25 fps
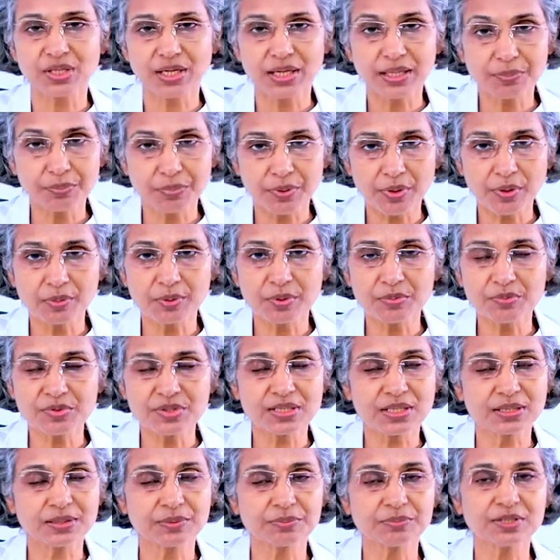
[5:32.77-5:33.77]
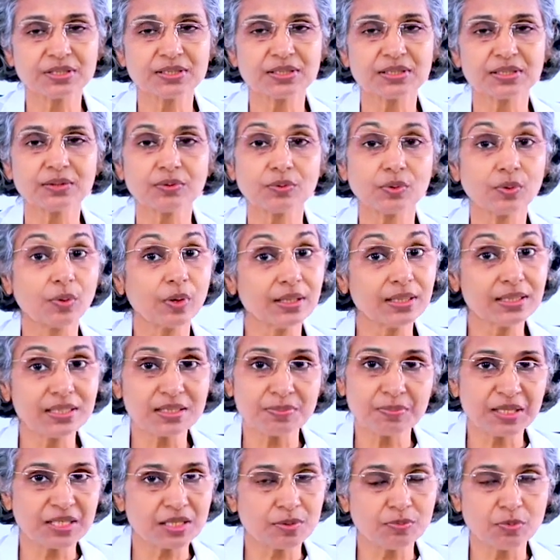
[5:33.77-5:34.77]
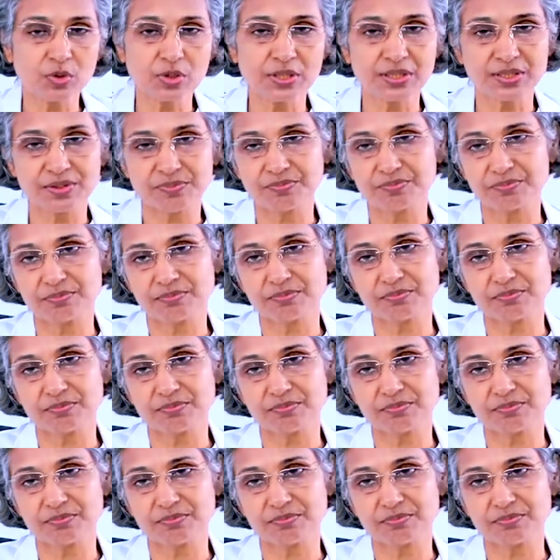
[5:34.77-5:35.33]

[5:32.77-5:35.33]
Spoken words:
Her problems comes under one is metabolic